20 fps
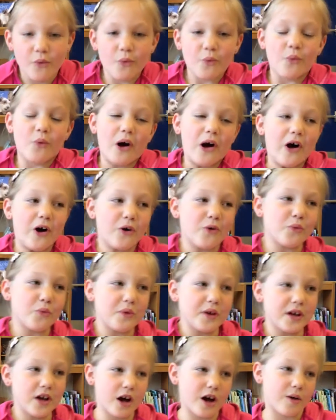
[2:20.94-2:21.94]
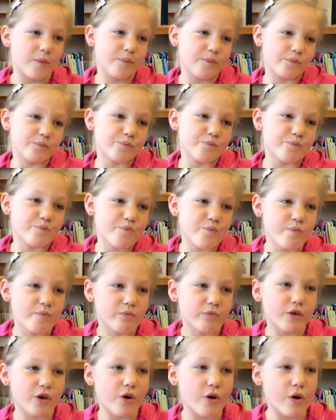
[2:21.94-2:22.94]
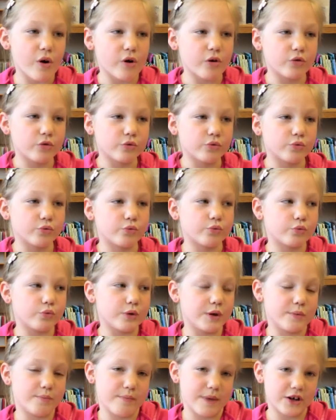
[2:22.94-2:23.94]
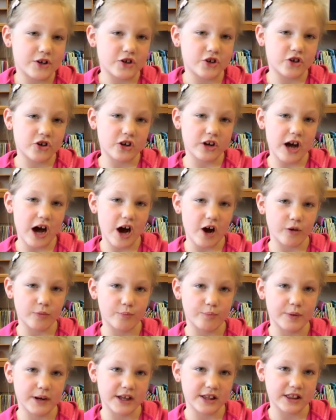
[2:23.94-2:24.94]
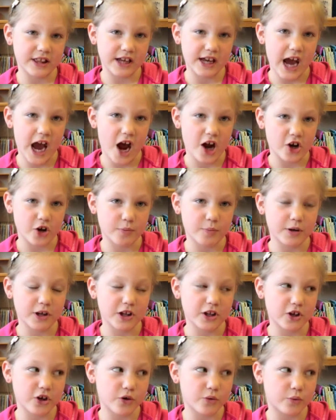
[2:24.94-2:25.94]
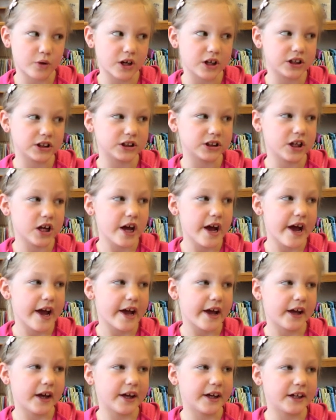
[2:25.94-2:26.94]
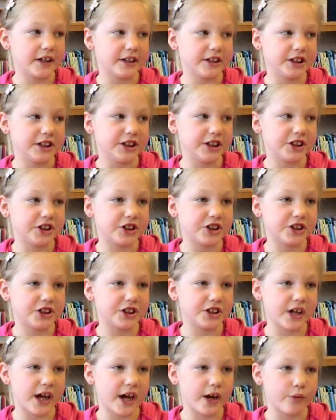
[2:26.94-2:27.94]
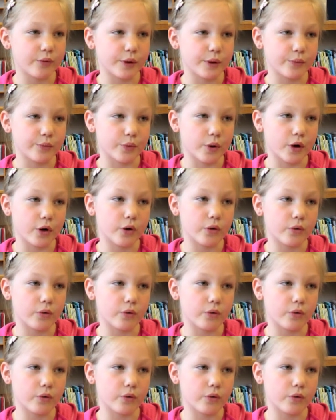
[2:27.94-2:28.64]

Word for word: Well, we, um... we measured how big the caterpillar was, and each day we wrote